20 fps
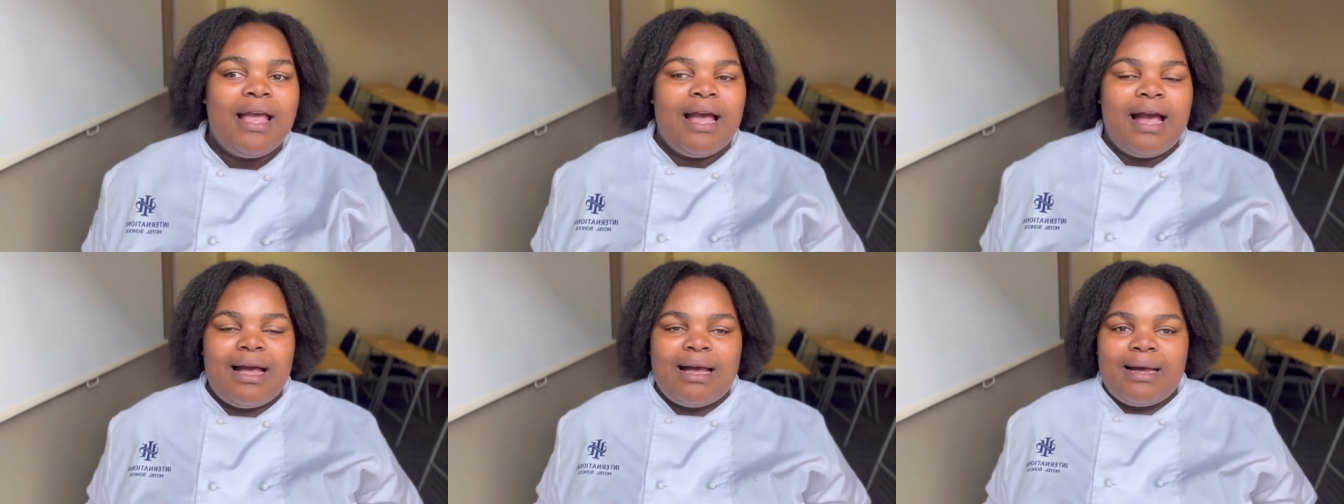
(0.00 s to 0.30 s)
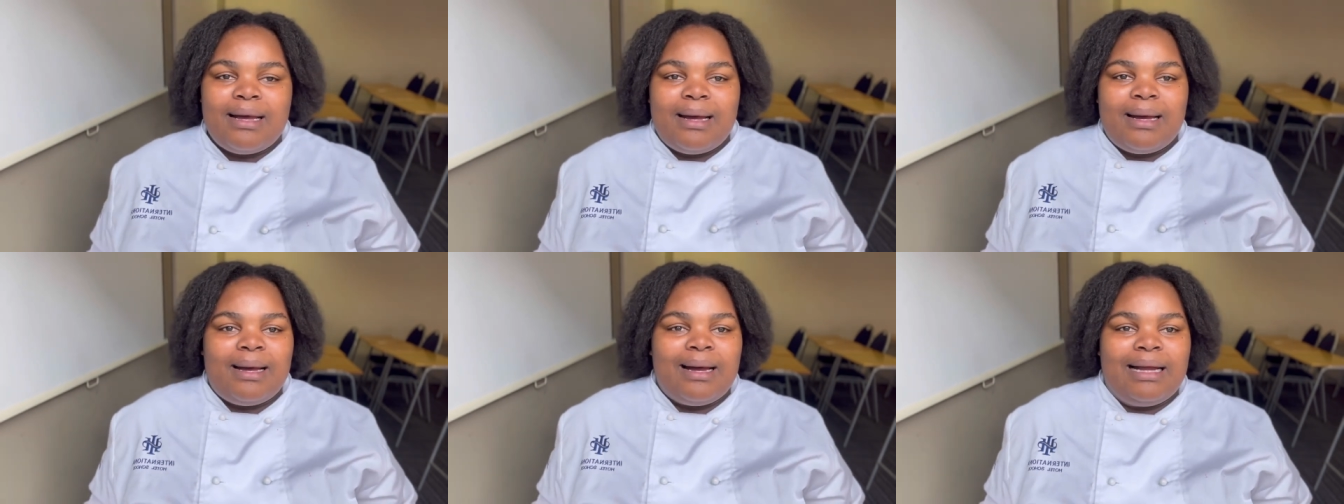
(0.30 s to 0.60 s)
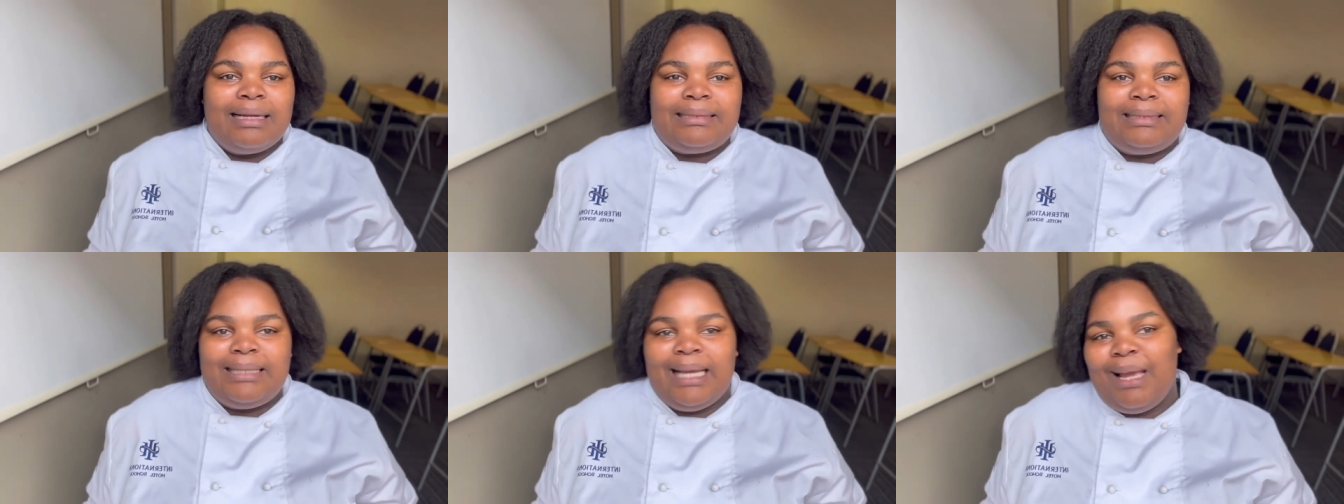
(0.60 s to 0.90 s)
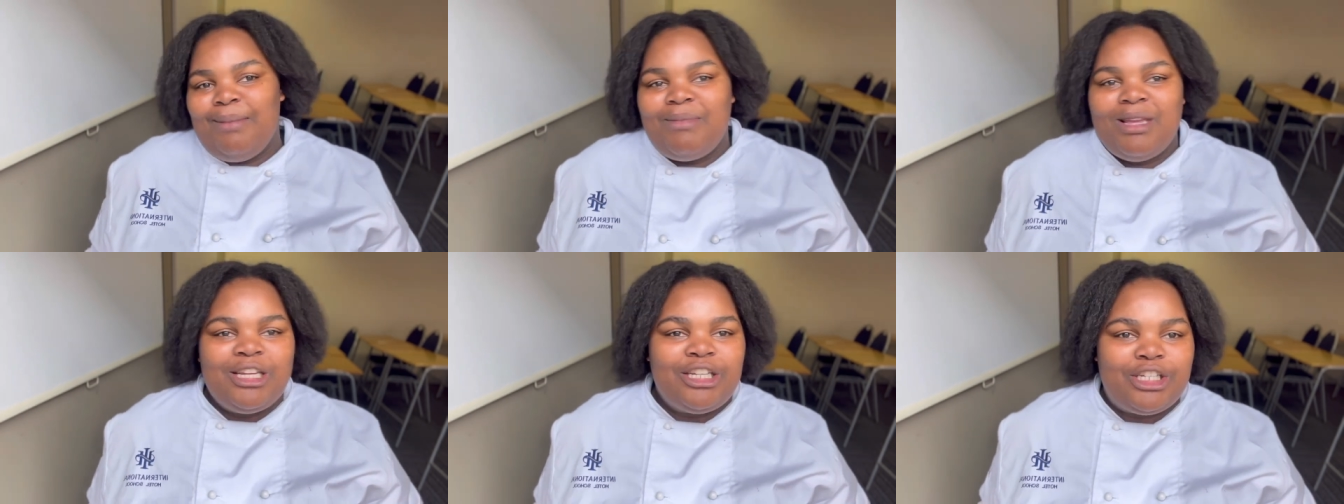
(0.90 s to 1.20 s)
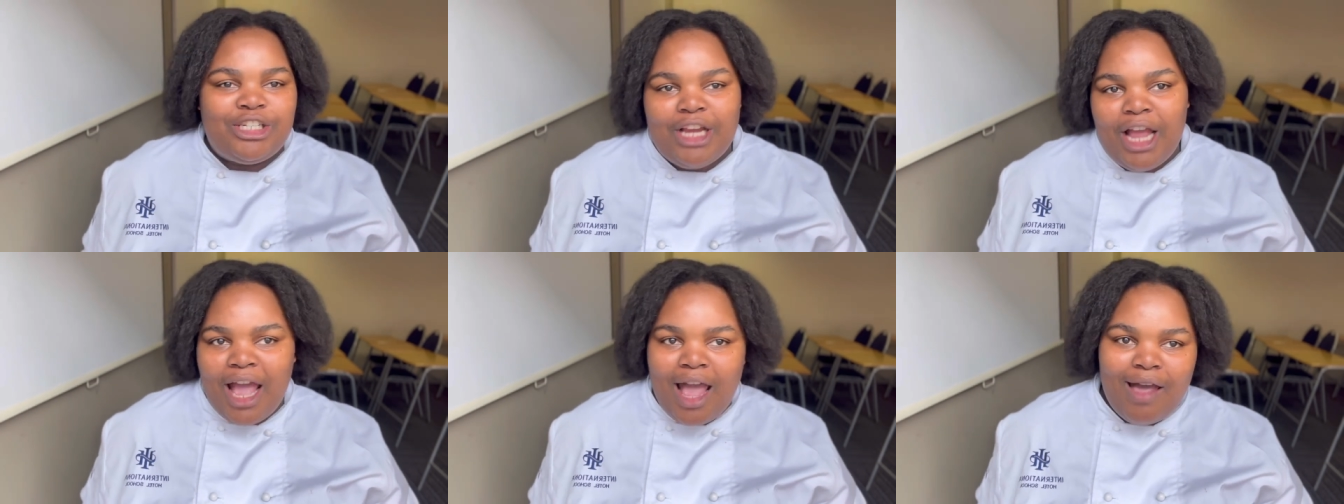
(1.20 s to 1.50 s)
uh, a demi
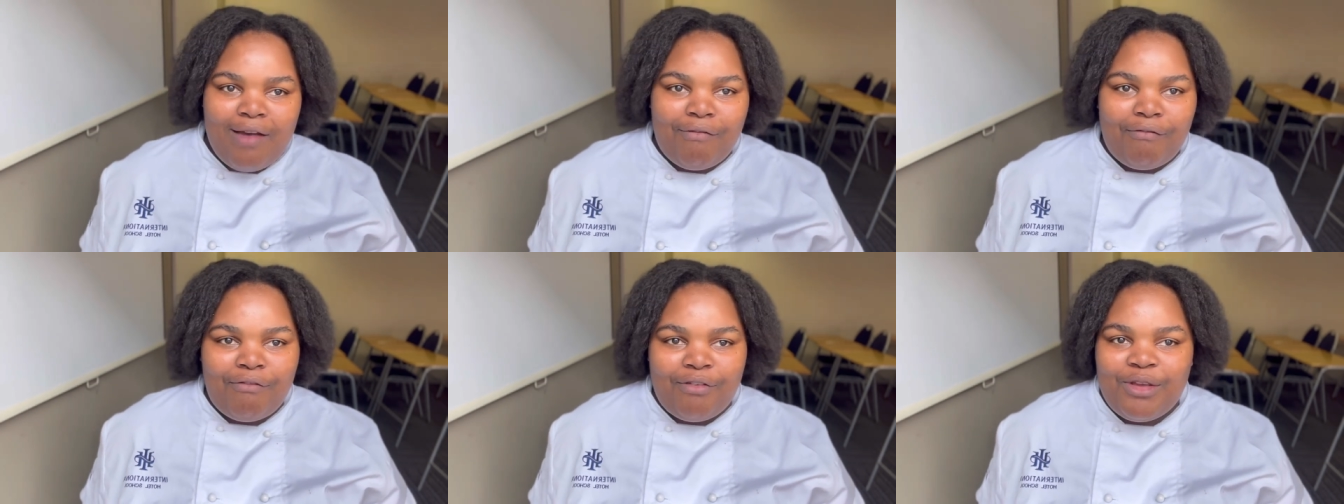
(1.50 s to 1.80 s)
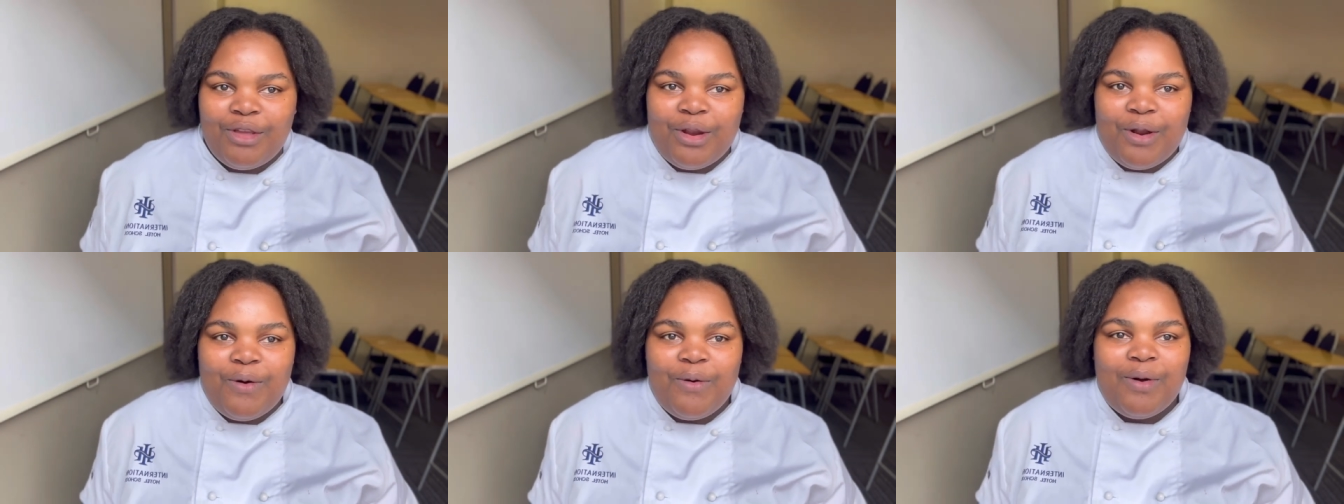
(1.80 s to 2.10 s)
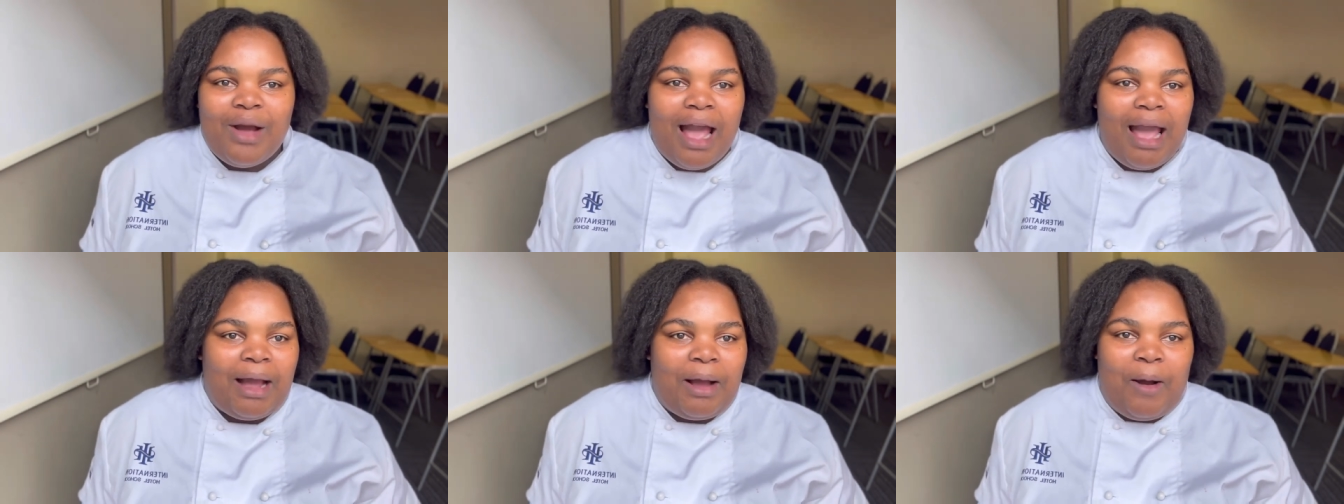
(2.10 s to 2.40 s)
chef, you know,